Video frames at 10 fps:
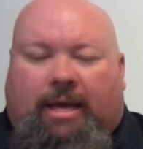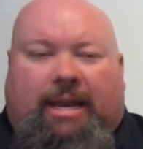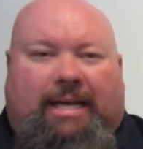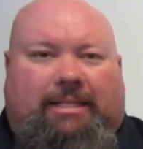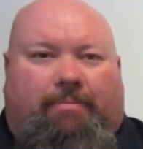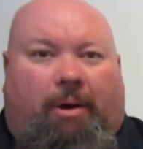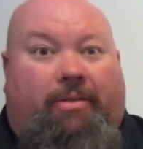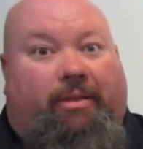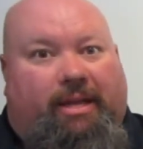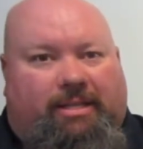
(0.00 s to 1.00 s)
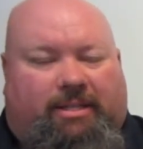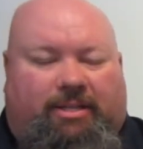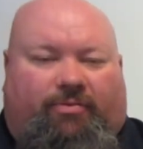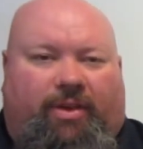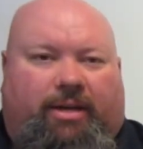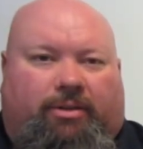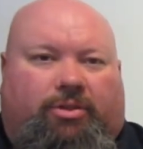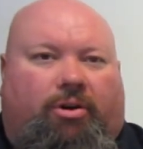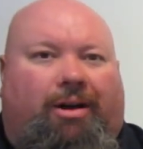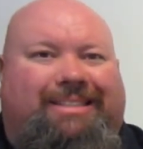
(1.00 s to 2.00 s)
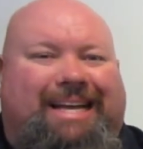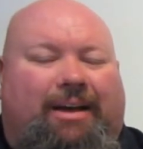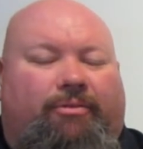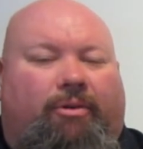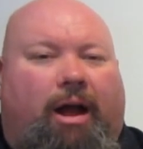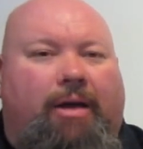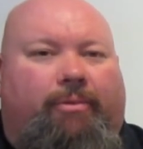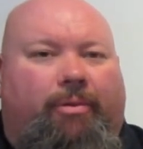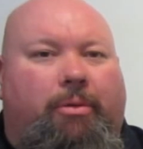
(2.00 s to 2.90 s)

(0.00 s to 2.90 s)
Next up on the list, this vehicle's crosstown rival,